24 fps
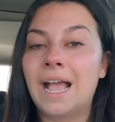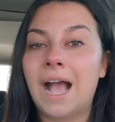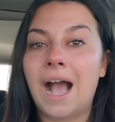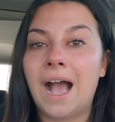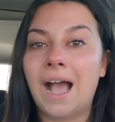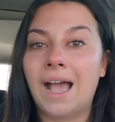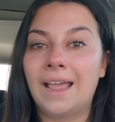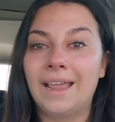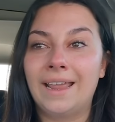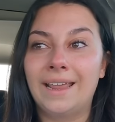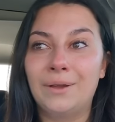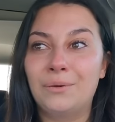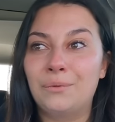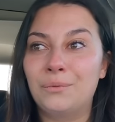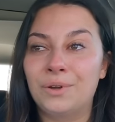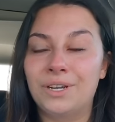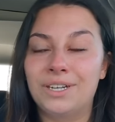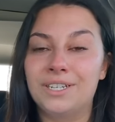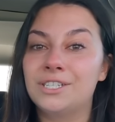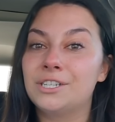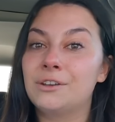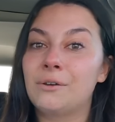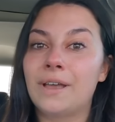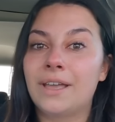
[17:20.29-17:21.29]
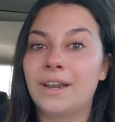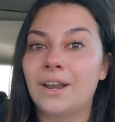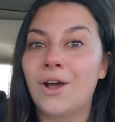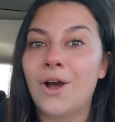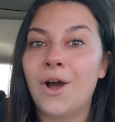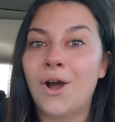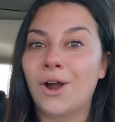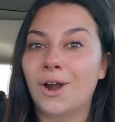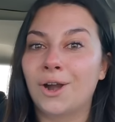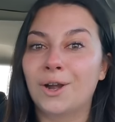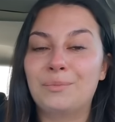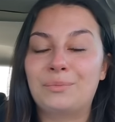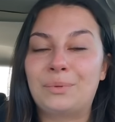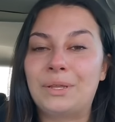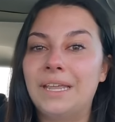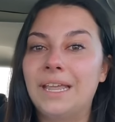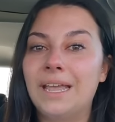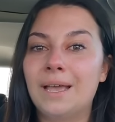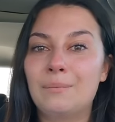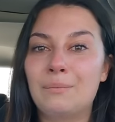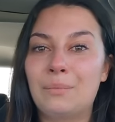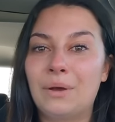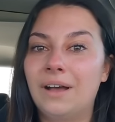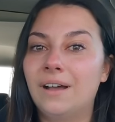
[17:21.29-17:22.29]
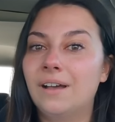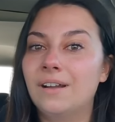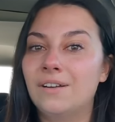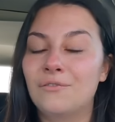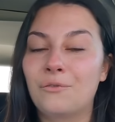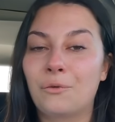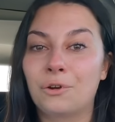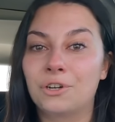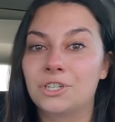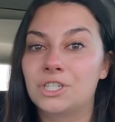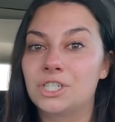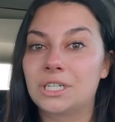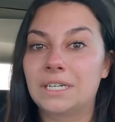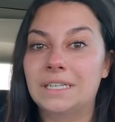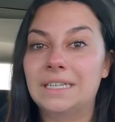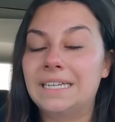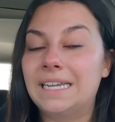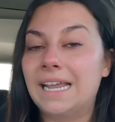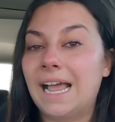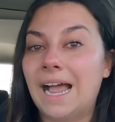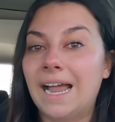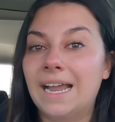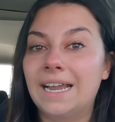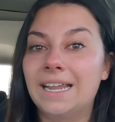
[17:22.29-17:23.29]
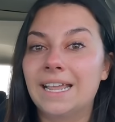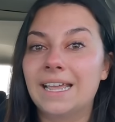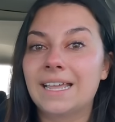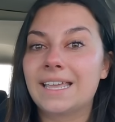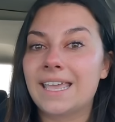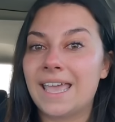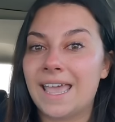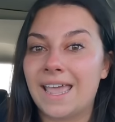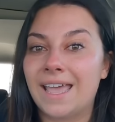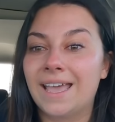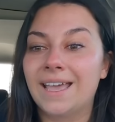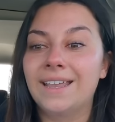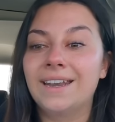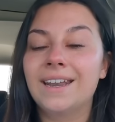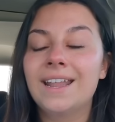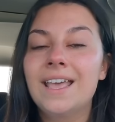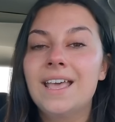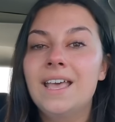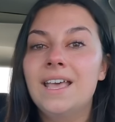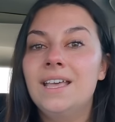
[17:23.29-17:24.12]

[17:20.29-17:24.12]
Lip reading: I would do it in a heartbeat, but unfortunately I can't.